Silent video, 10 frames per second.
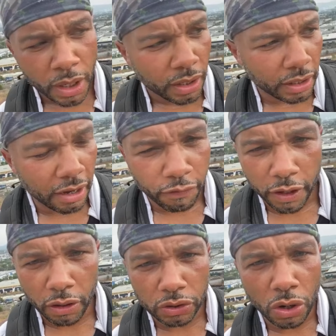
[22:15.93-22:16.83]
Yeah, Frank
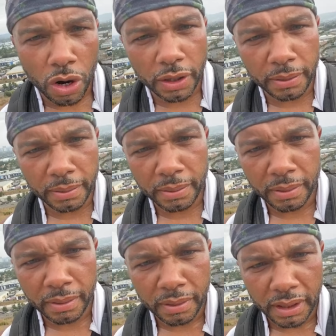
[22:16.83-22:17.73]
goes hard.
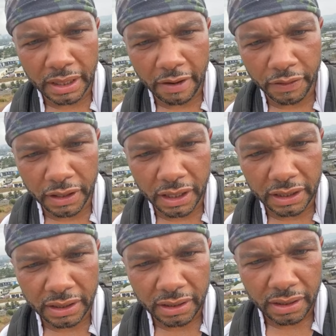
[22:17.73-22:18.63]
He definitely does.